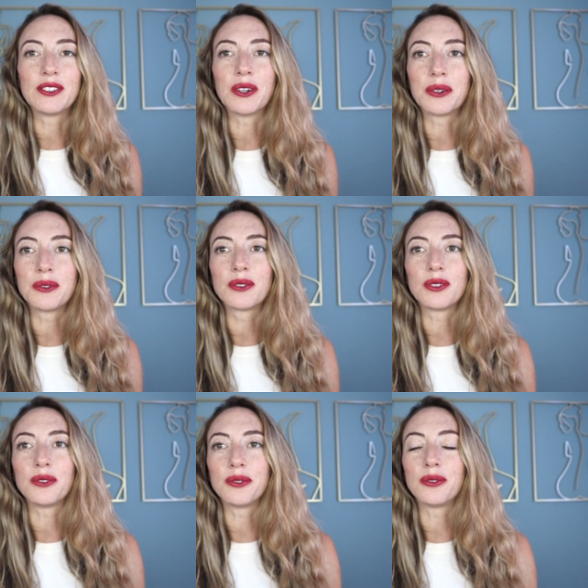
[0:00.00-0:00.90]
go
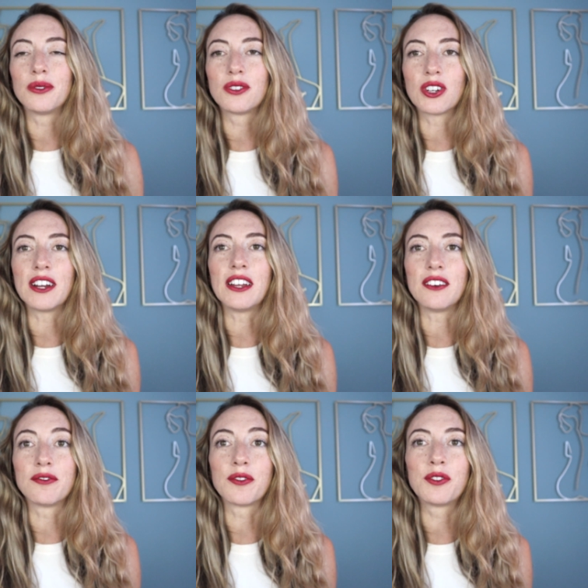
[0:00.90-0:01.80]
to China
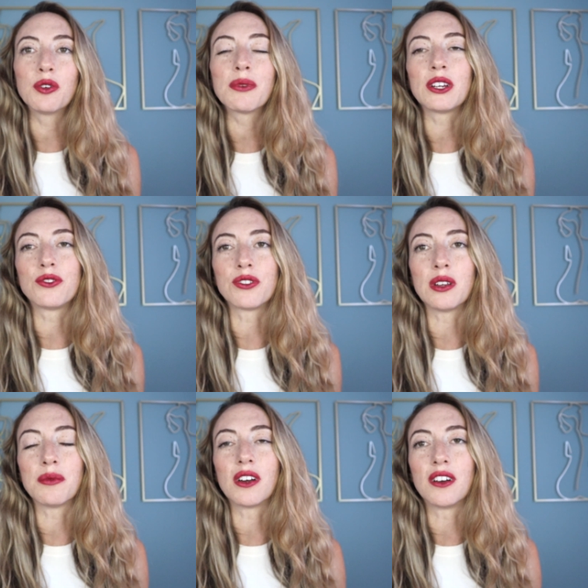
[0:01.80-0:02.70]
and fulfill my
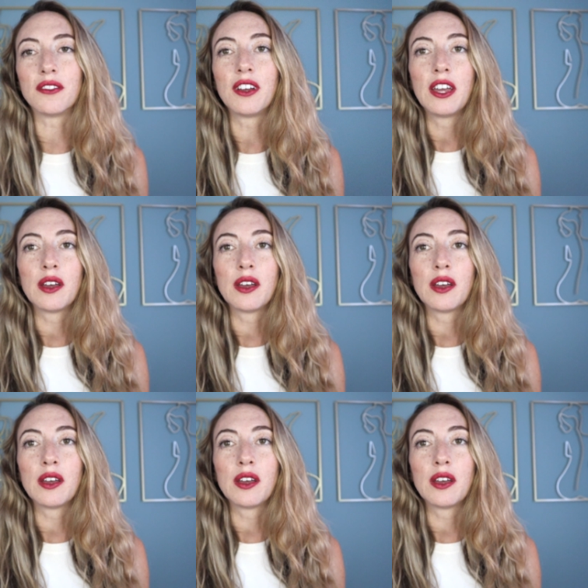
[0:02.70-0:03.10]
dream of